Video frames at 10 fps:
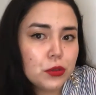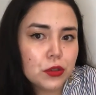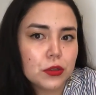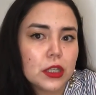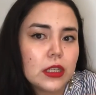
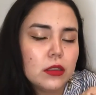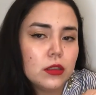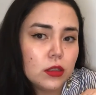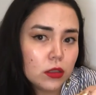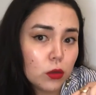mute you
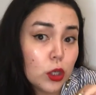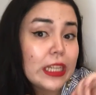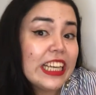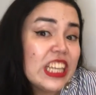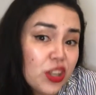or
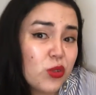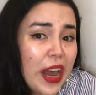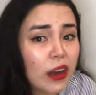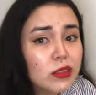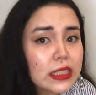kick you
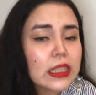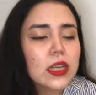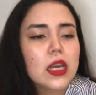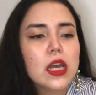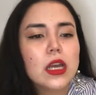out.
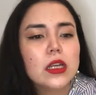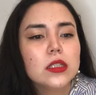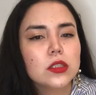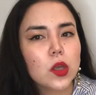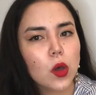
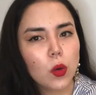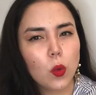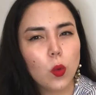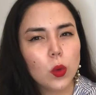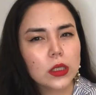
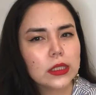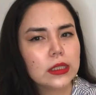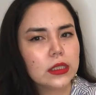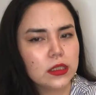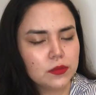So
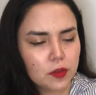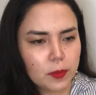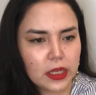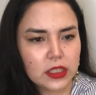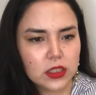the
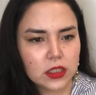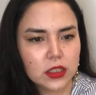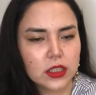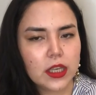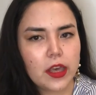
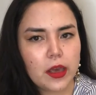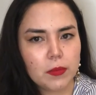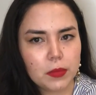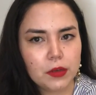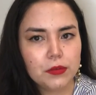information
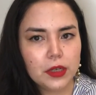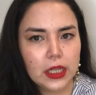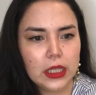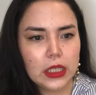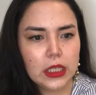can be
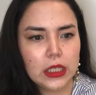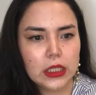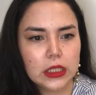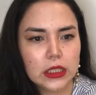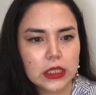
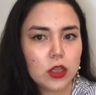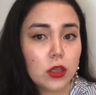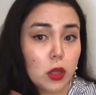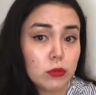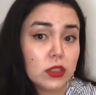really
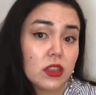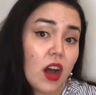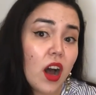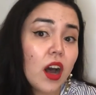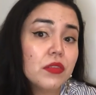closed
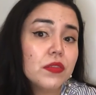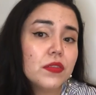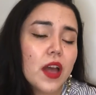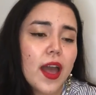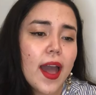
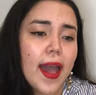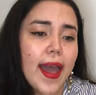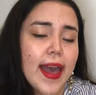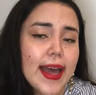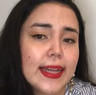off,
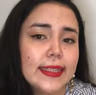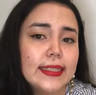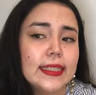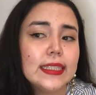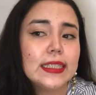
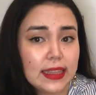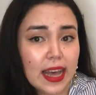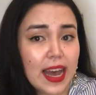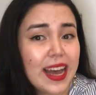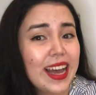and
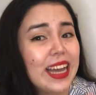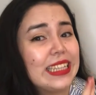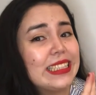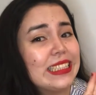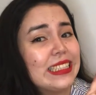
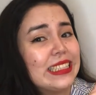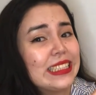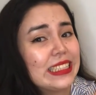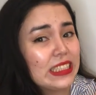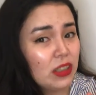that
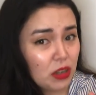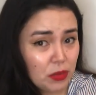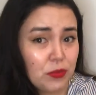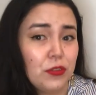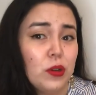is
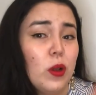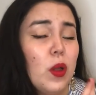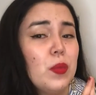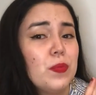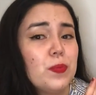harmful.